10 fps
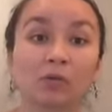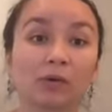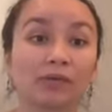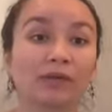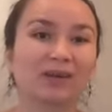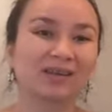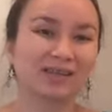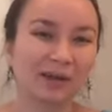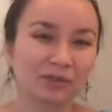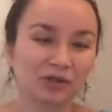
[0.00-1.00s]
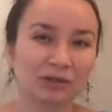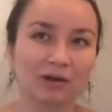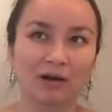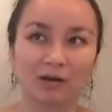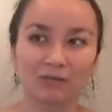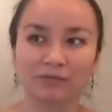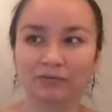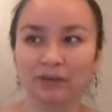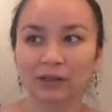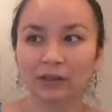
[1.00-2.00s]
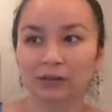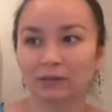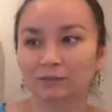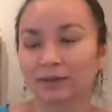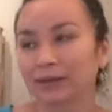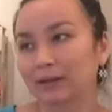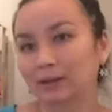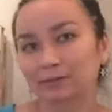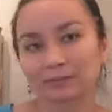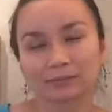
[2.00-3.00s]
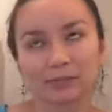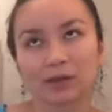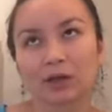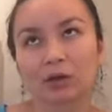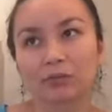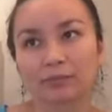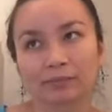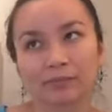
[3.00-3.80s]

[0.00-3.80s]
with the exception of, like, you know,